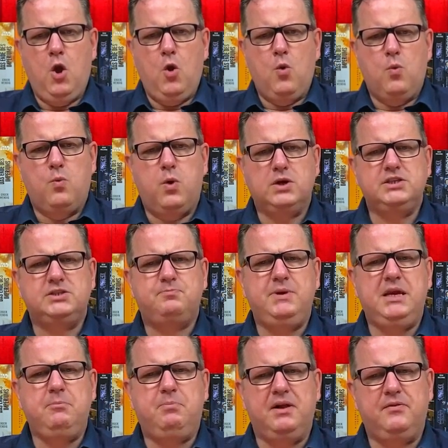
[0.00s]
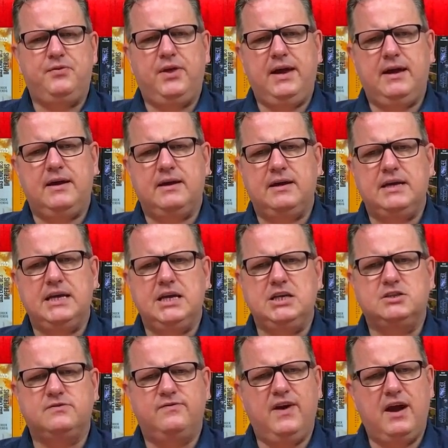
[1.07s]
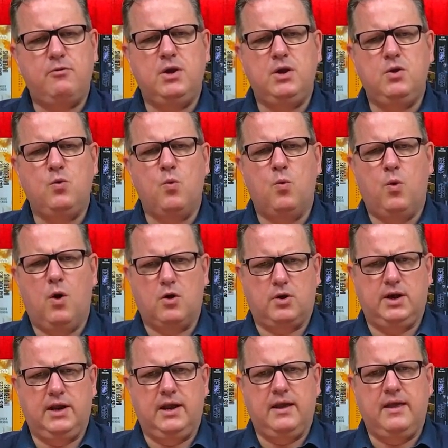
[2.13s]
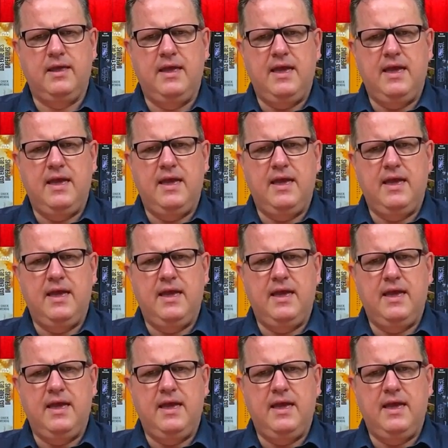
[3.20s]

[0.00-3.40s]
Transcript: What is being built there is very worrying,